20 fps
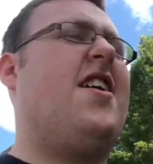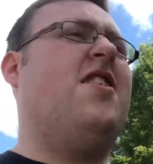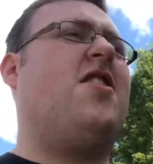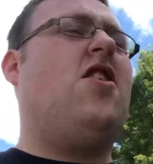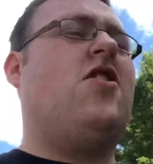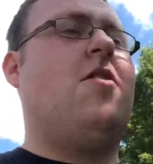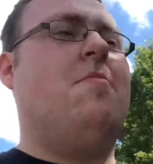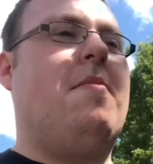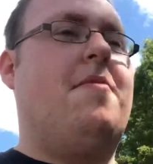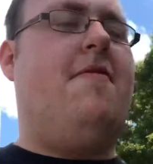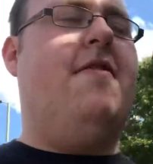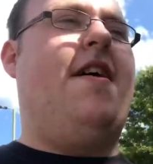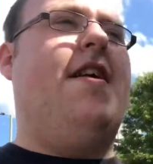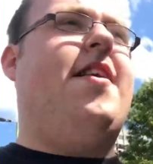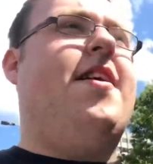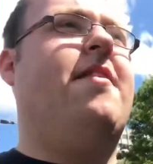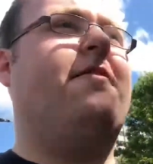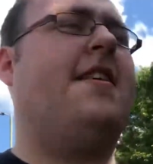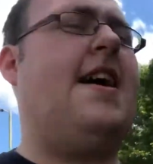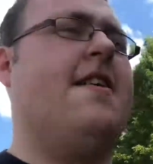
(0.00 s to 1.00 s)
No, not
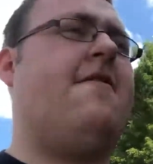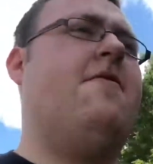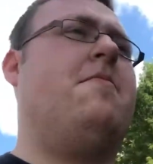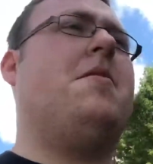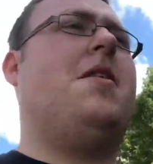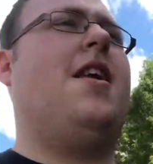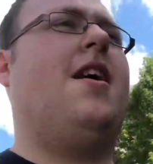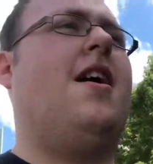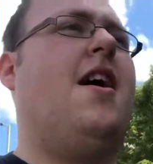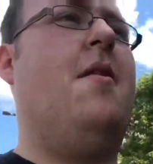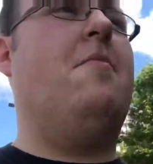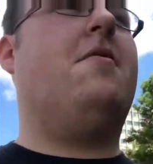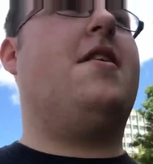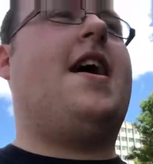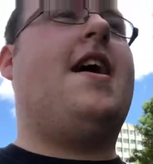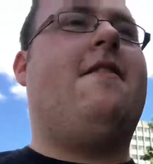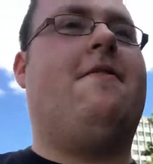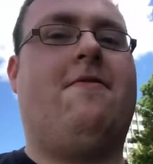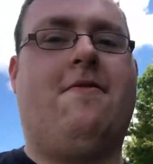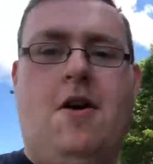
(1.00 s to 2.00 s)
befriend that. That's from the Limes
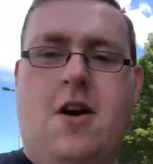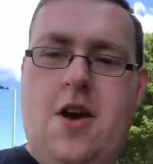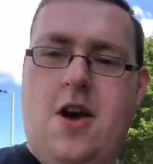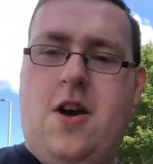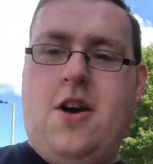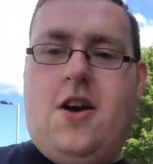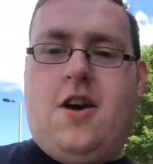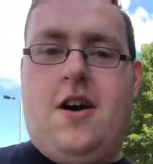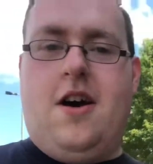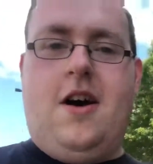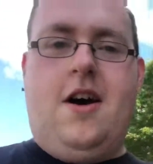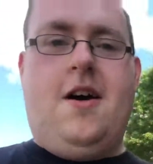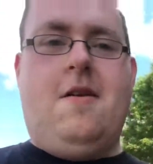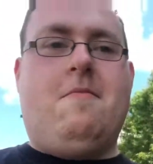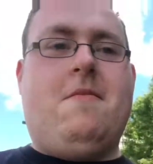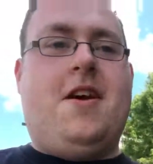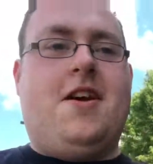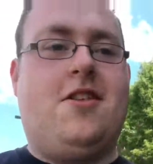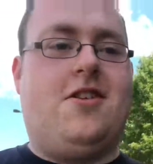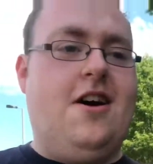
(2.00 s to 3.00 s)
Have uh, Oh.
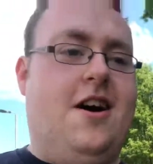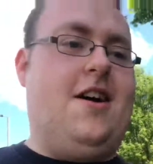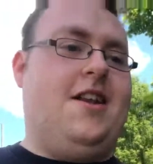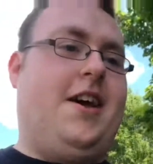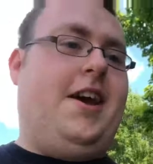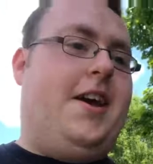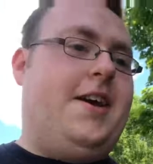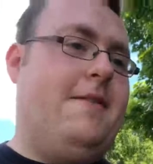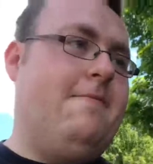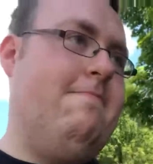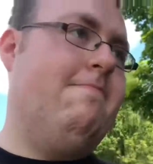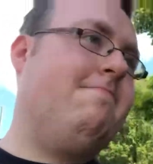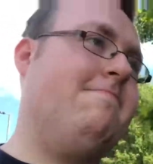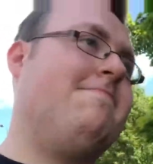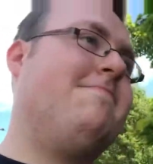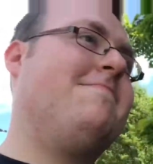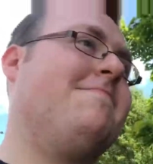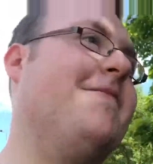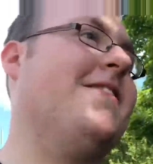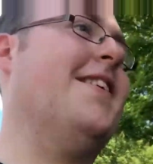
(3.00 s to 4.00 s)
me and Charlie.
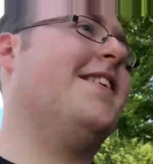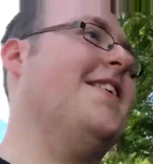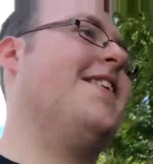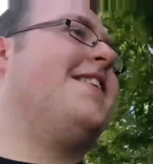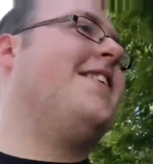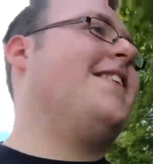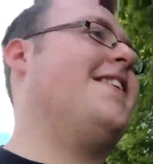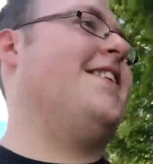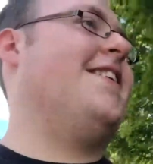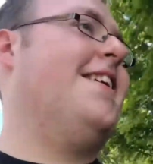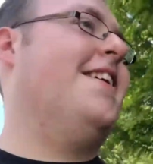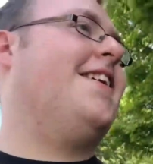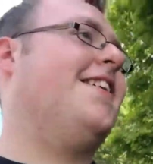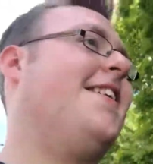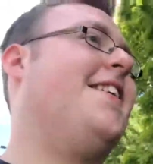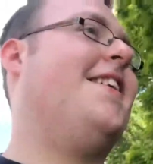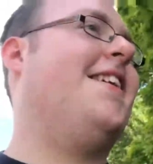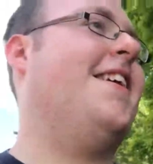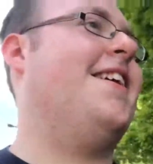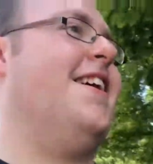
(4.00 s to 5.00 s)
Oh.
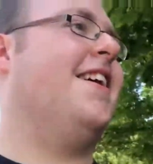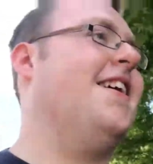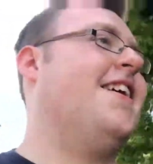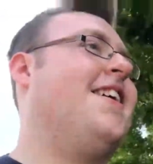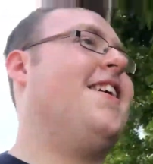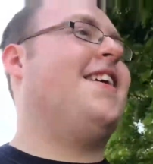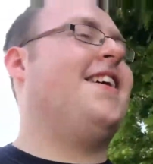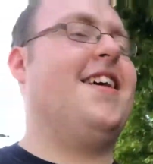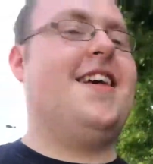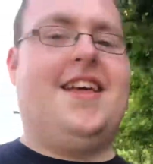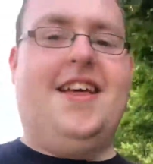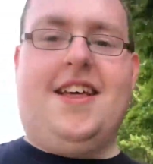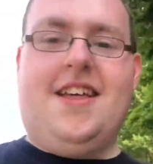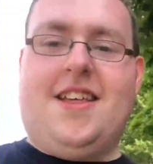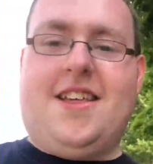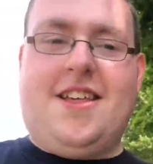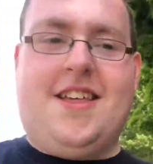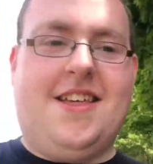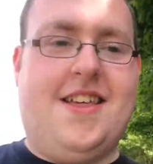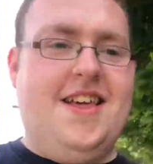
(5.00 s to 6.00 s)
Just two
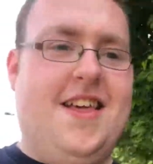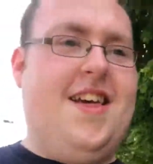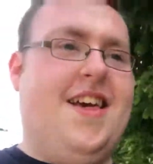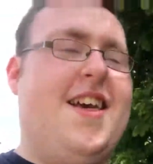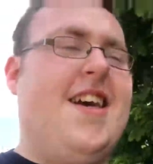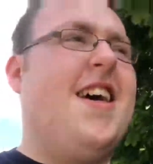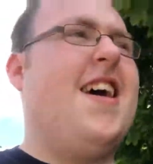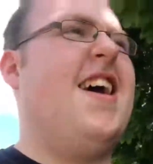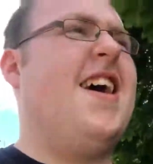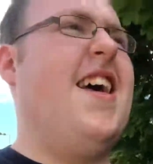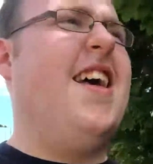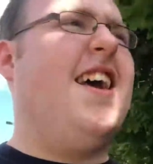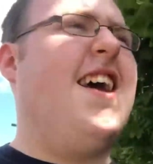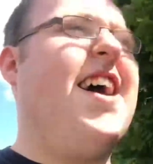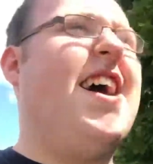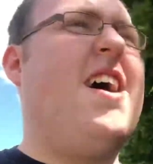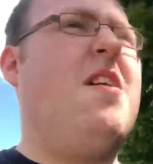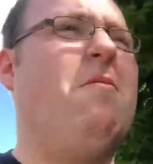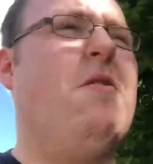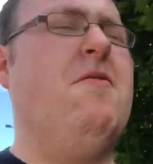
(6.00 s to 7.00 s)
of you went? Uh,
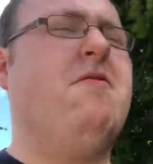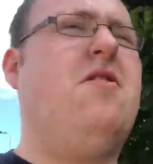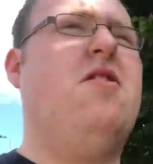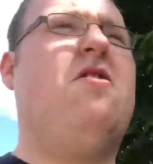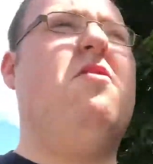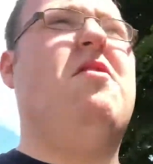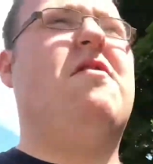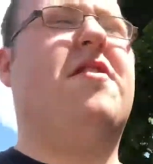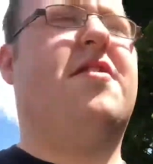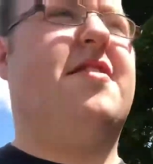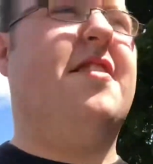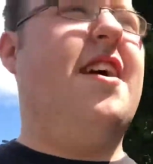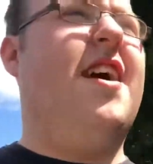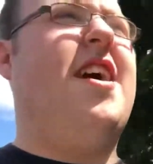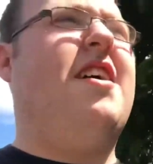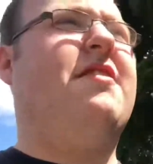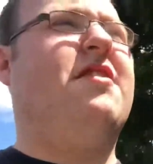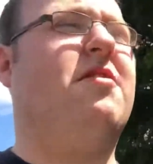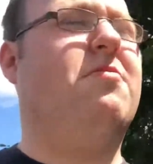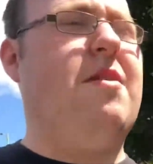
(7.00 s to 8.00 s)
yeah, with two of the
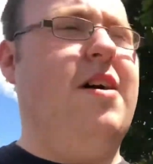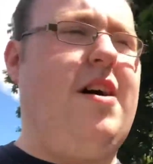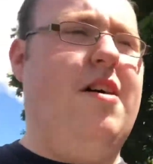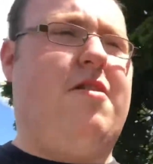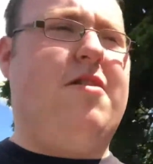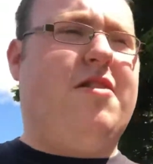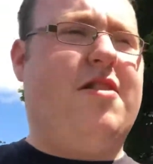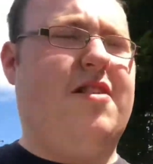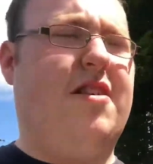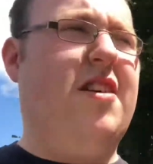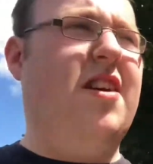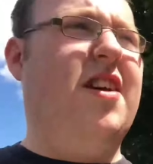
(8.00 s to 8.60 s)
staff as Is well. Funny